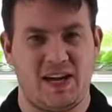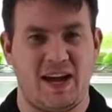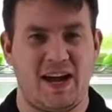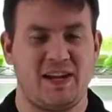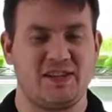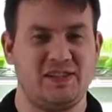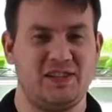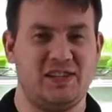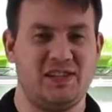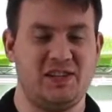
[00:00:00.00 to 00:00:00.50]
I
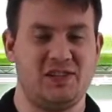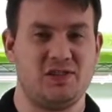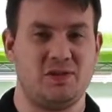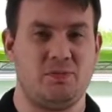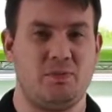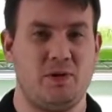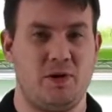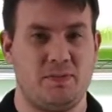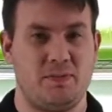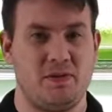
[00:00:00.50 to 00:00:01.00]
actually did this
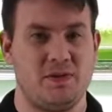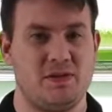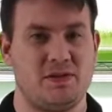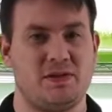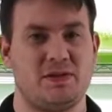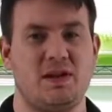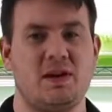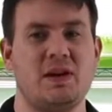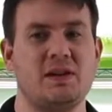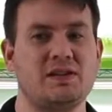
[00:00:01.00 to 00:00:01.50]
on
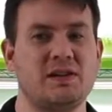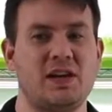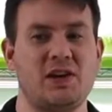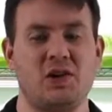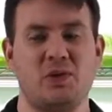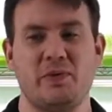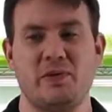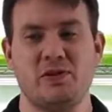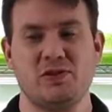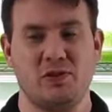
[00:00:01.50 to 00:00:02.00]
purpose because I
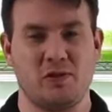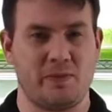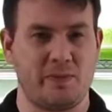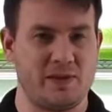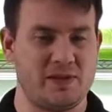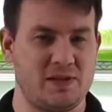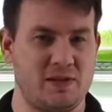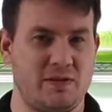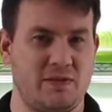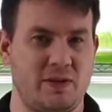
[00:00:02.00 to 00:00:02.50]
always soak
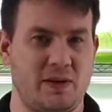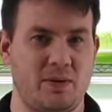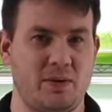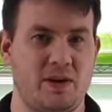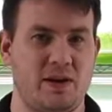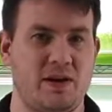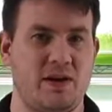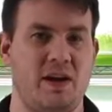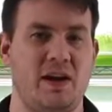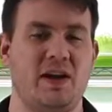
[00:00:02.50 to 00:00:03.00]
my
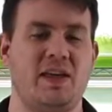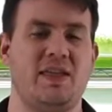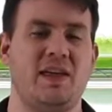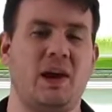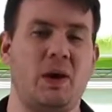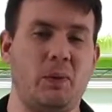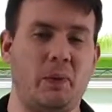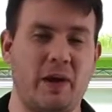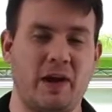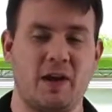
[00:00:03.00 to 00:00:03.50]
sunflower at night, and
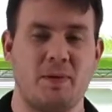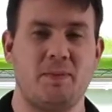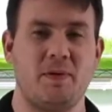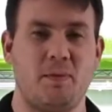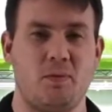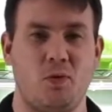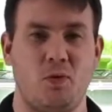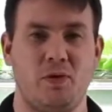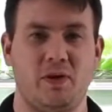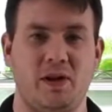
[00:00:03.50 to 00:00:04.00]
then I wake up in
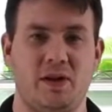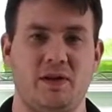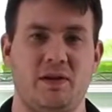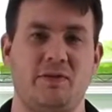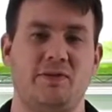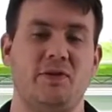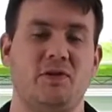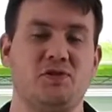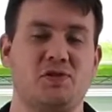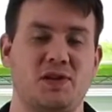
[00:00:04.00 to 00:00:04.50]
the morning,
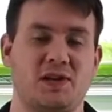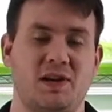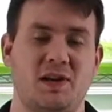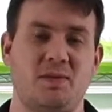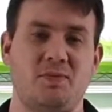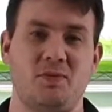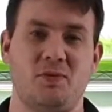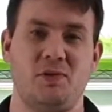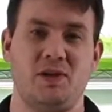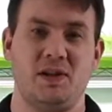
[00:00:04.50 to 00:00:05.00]
and first thing in
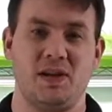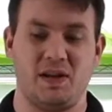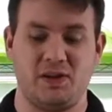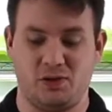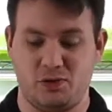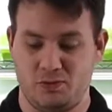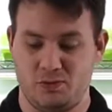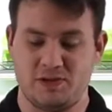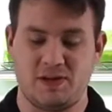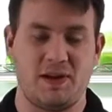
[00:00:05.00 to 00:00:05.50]
the morning I
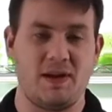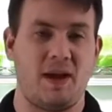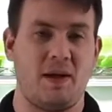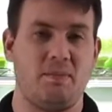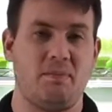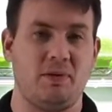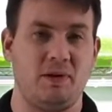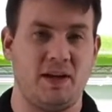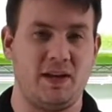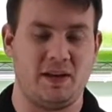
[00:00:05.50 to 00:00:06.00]
do is I
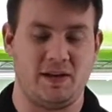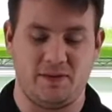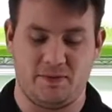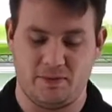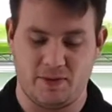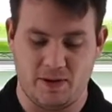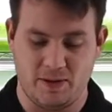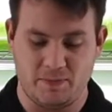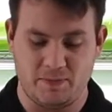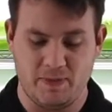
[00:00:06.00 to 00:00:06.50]
plant it,
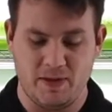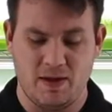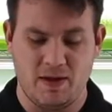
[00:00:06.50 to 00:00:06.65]
right?